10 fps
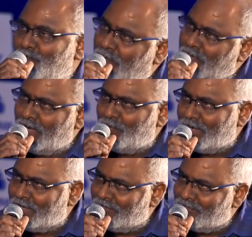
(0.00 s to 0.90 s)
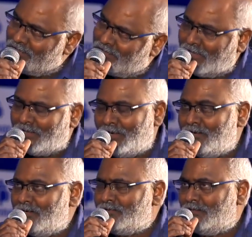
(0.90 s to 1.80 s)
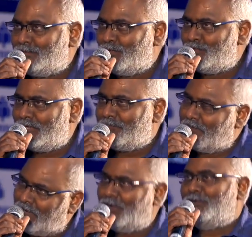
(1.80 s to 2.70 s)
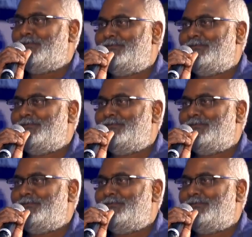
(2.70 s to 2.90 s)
For now, agreed, agreed uh, Sadhguruji, for now.